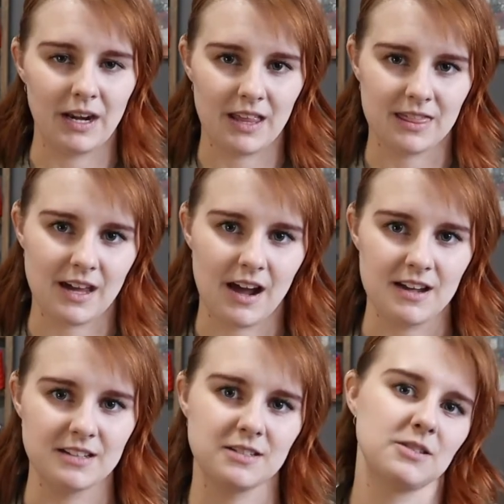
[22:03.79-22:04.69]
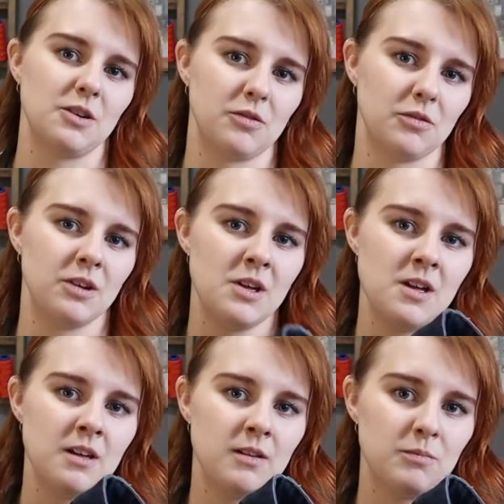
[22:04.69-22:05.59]
and thighs, so
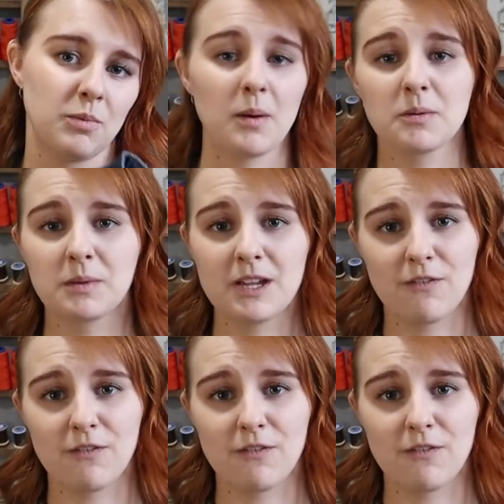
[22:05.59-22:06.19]
probably